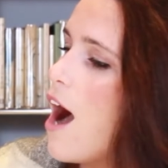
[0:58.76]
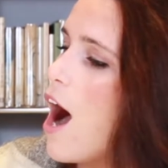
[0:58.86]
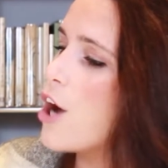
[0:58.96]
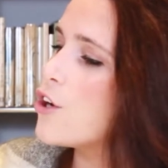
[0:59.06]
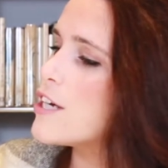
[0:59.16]

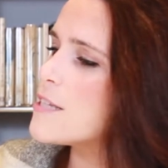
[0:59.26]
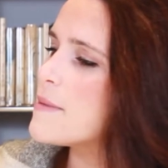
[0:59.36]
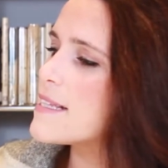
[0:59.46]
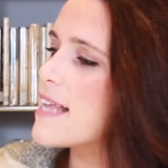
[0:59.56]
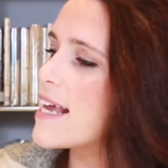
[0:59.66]
A
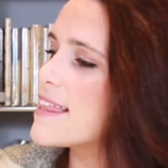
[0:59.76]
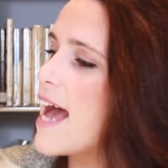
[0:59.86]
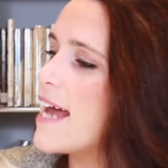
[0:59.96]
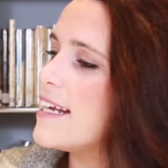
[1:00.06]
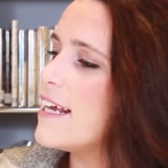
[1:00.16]
Christmas like
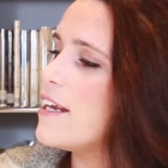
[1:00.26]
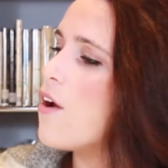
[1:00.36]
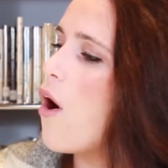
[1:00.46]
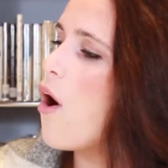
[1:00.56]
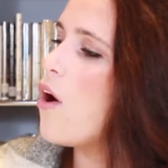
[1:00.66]
that in
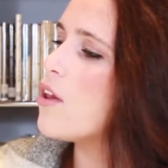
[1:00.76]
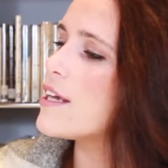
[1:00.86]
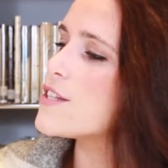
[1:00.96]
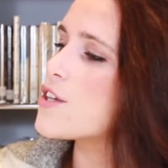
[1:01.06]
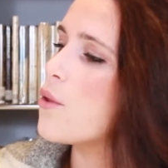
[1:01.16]
all
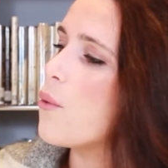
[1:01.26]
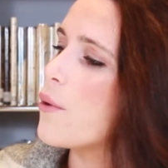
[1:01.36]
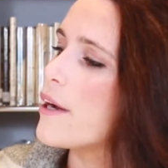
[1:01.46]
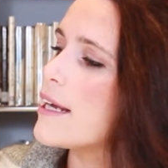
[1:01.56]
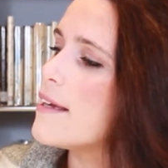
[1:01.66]
its
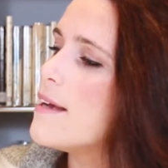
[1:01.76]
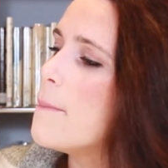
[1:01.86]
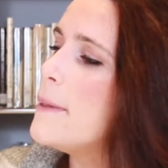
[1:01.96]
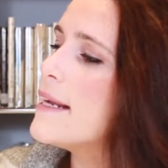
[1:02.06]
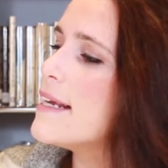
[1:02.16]
glory
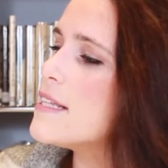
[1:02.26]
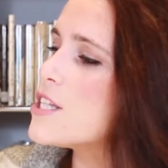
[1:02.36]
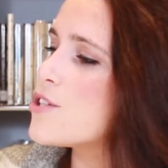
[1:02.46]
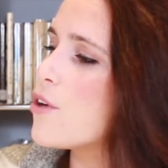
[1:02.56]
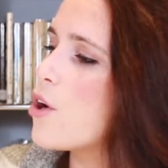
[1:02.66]

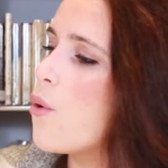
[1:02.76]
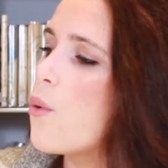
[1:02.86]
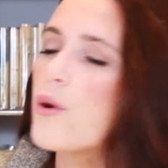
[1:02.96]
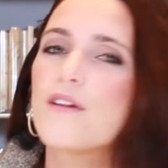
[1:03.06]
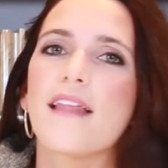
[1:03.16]
begins to
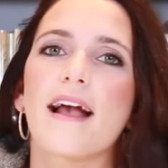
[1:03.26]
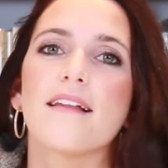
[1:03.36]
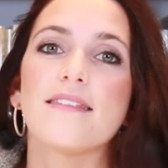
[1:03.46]
record like a